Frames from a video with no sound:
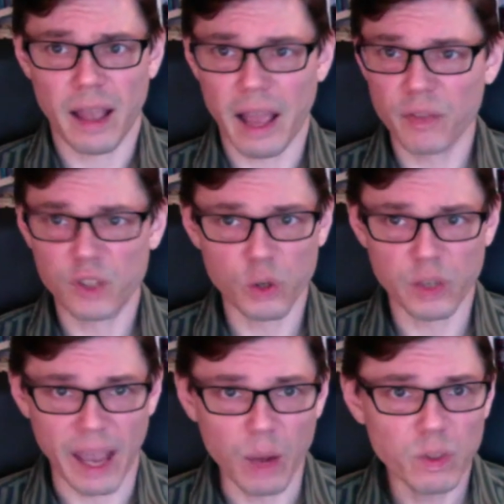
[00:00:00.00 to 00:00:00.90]
have to
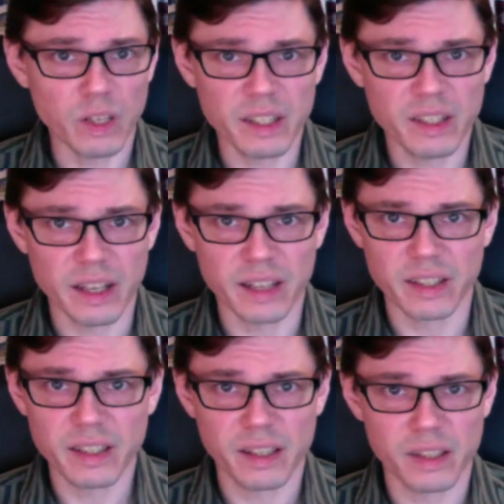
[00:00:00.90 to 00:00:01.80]
countenance the
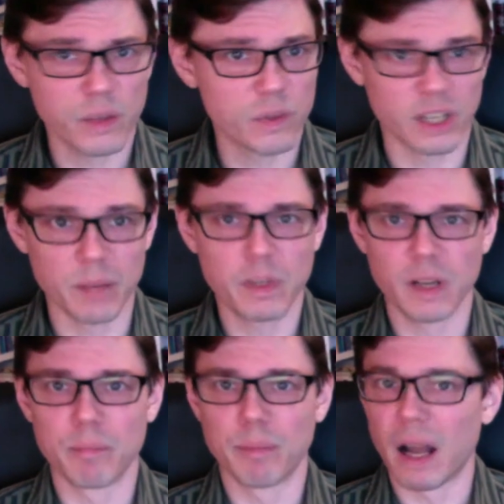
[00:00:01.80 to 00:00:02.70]
existence of some
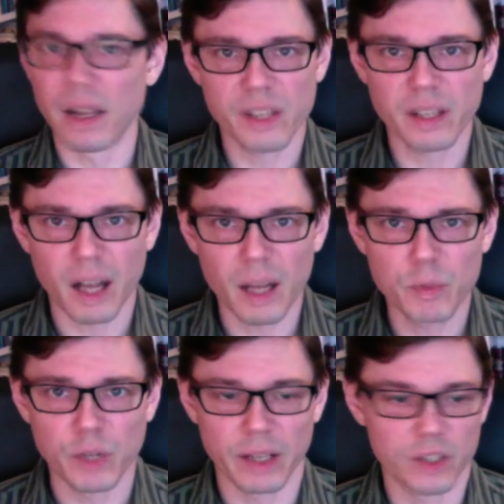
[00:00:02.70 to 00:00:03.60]
composite
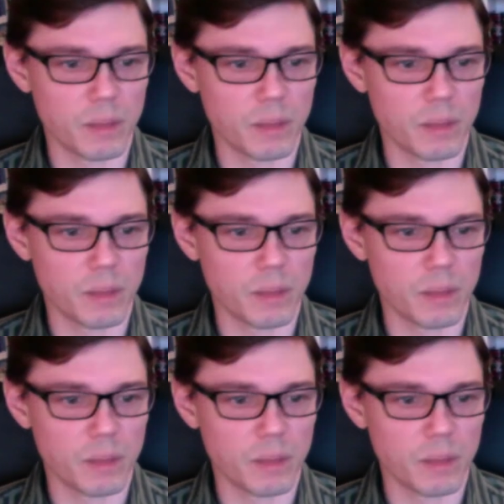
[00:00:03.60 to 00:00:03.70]
object,